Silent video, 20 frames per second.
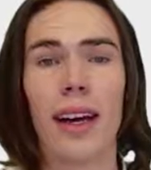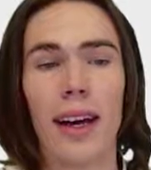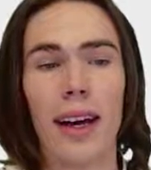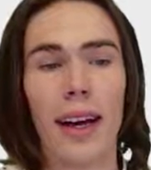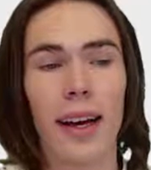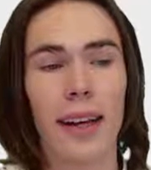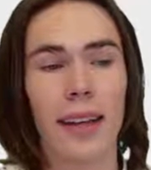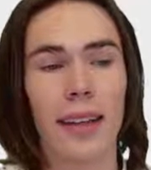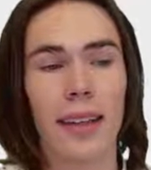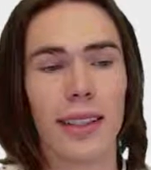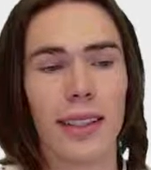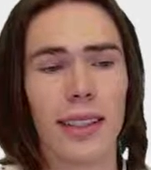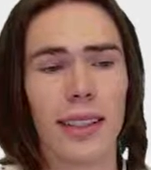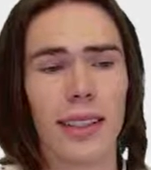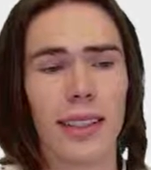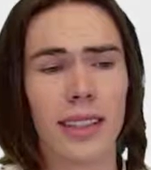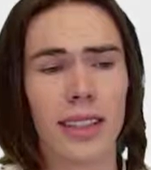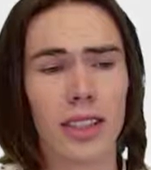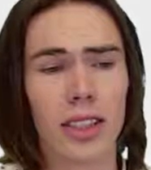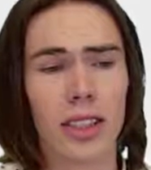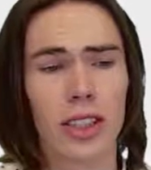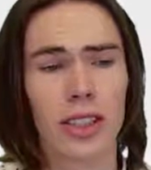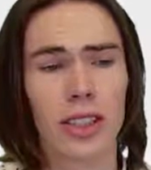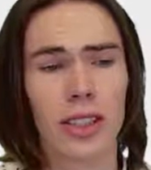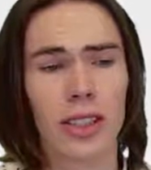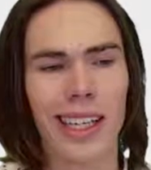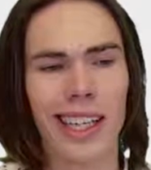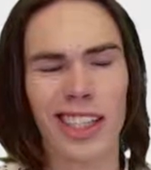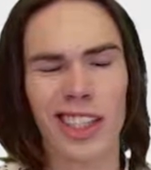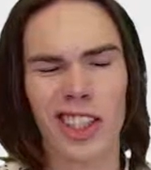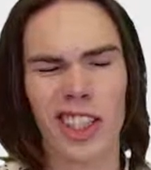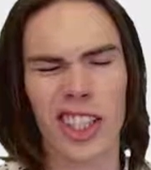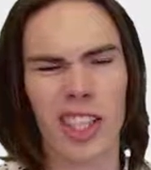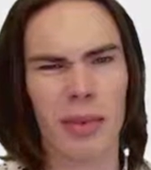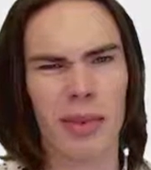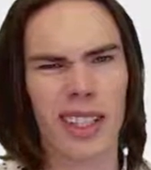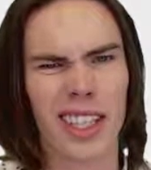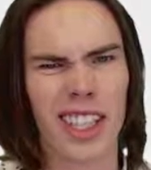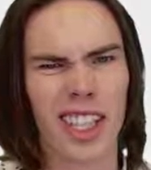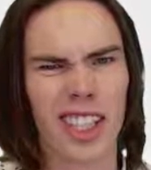And so it's not actually an
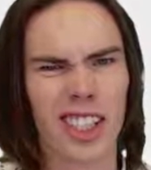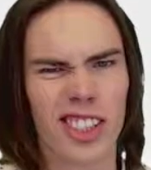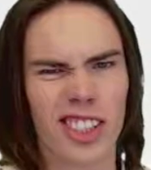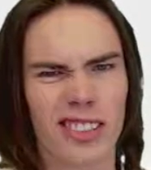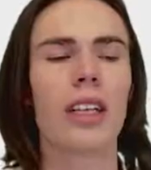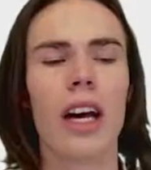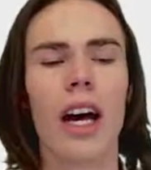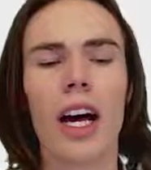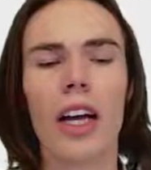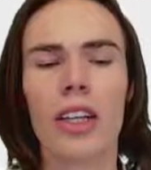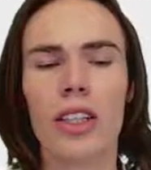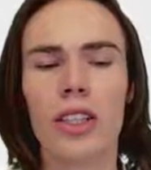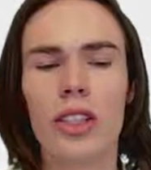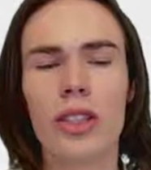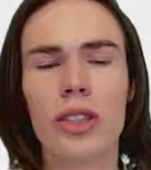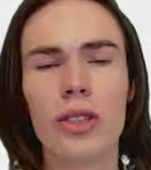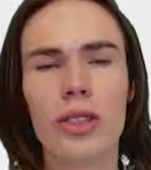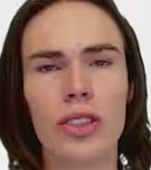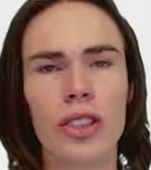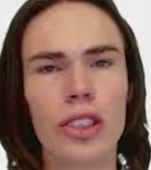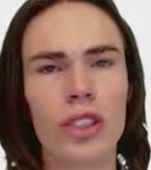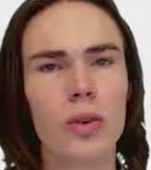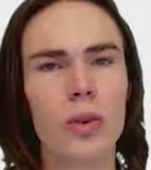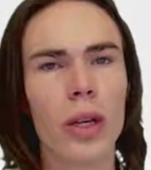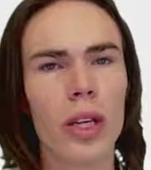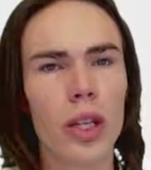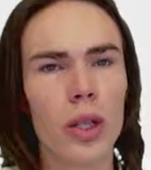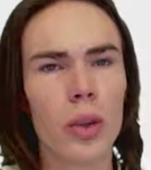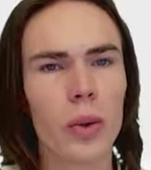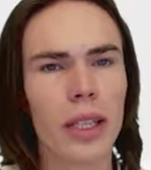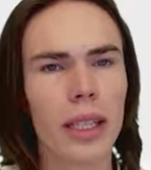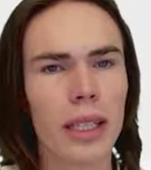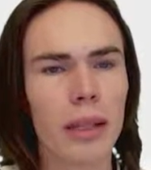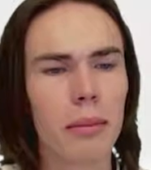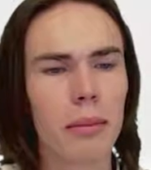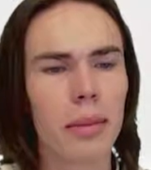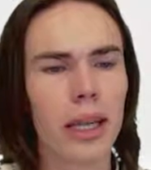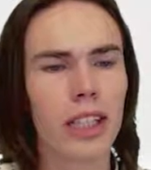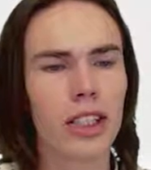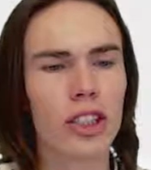application. I do just want to quickly
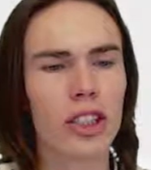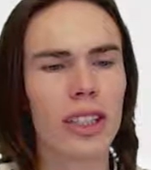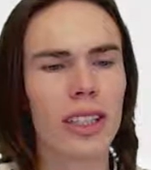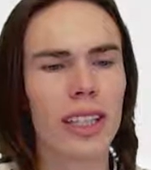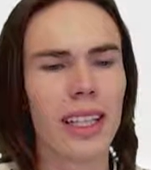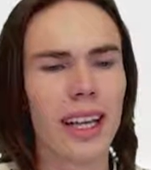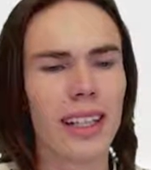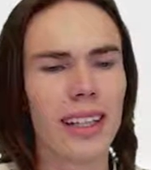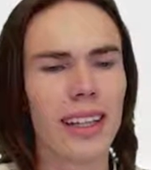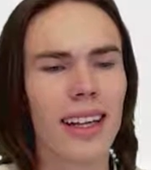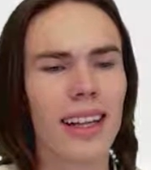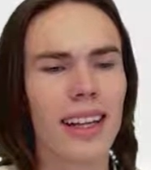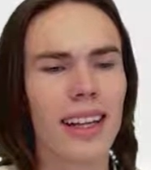mention that